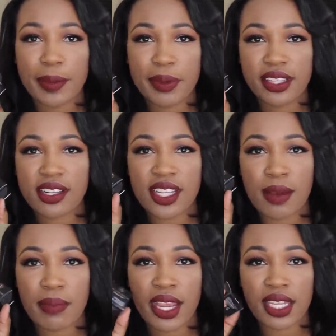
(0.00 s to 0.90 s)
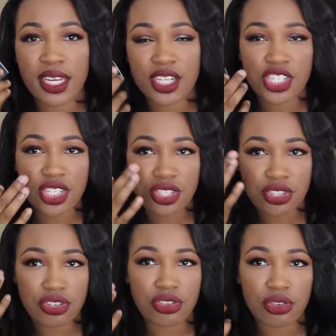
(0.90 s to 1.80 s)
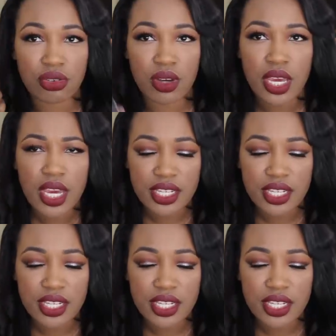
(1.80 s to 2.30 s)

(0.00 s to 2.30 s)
I picked this up mainly just to